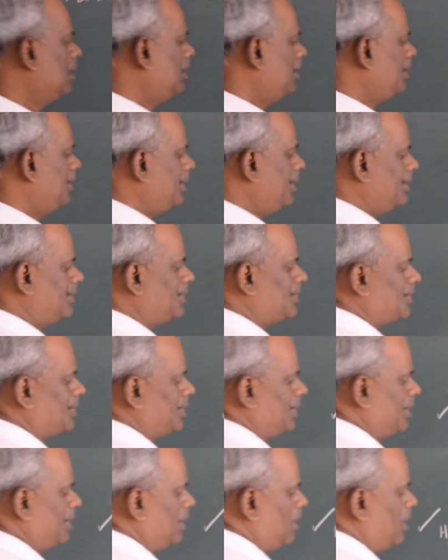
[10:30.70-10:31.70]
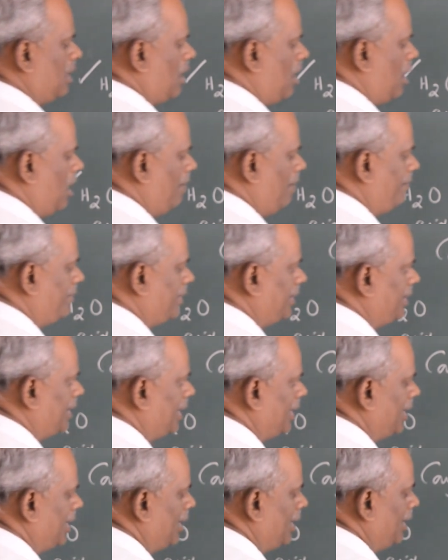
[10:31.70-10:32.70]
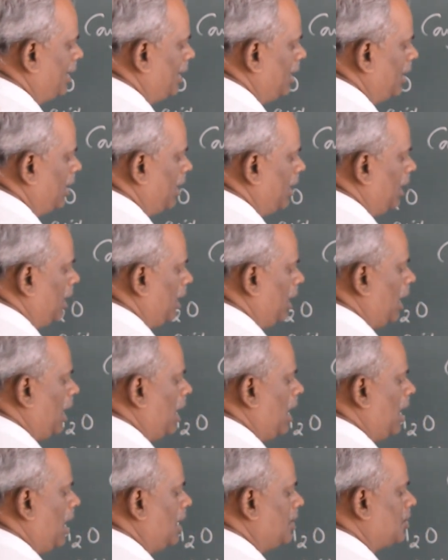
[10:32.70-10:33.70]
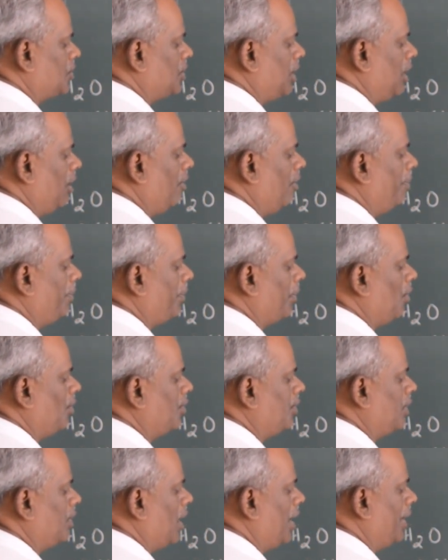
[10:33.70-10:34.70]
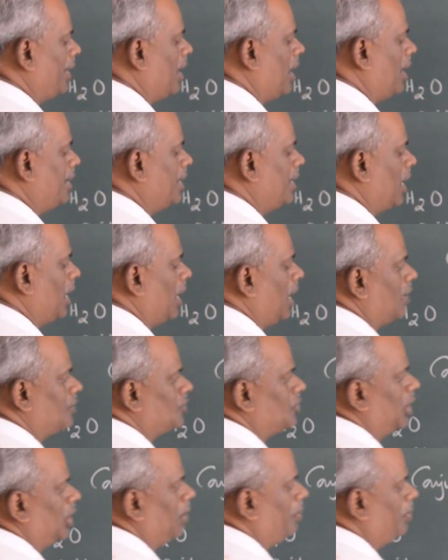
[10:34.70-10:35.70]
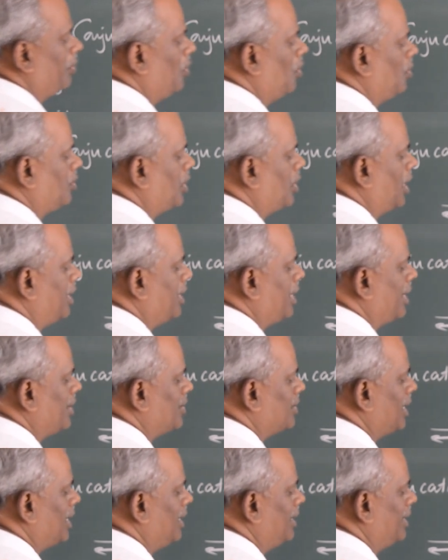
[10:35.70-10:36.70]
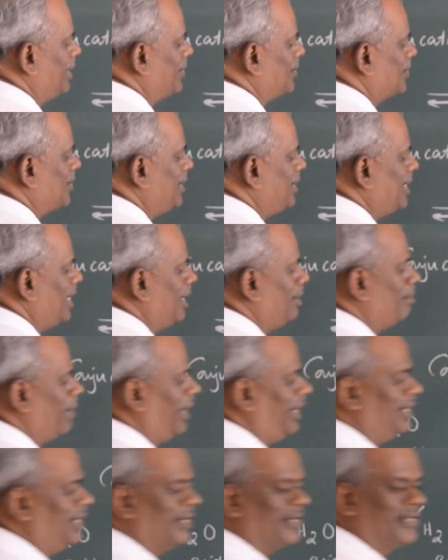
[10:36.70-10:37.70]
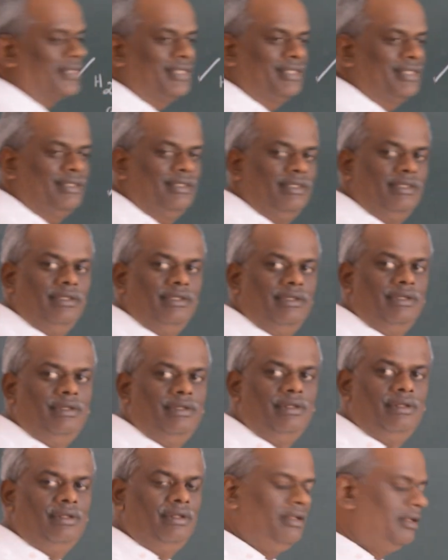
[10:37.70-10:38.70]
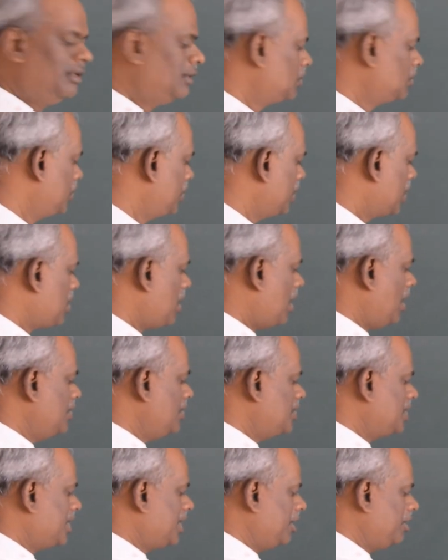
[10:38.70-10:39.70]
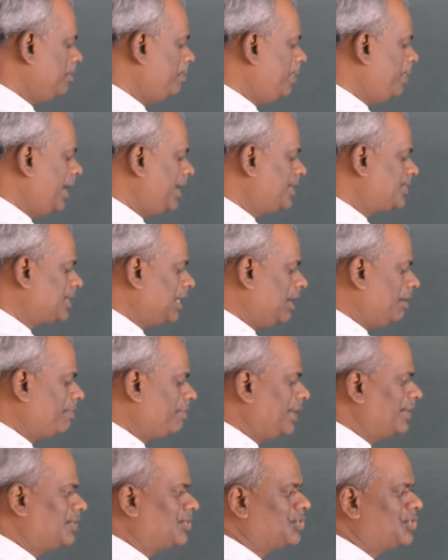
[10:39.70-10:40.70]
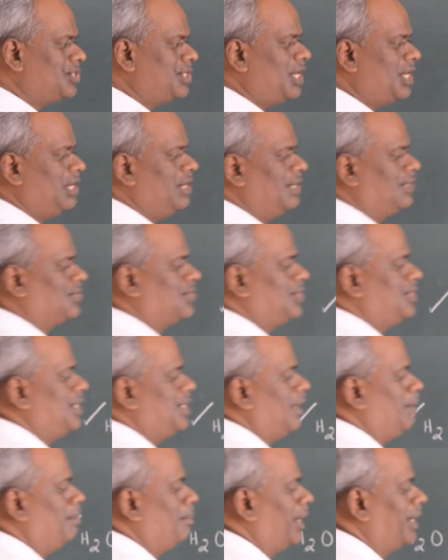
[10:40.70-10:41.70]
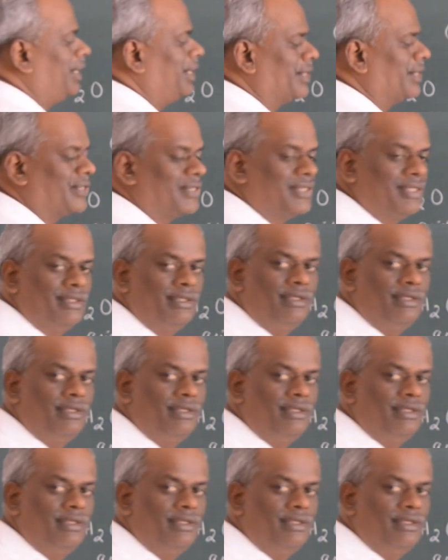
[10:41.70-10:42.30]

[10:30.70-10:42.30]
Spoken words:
Yes, after the loss of proton, on the loss of proton, the result is Cl minus. So the conjugate base of HCl is Cl minus.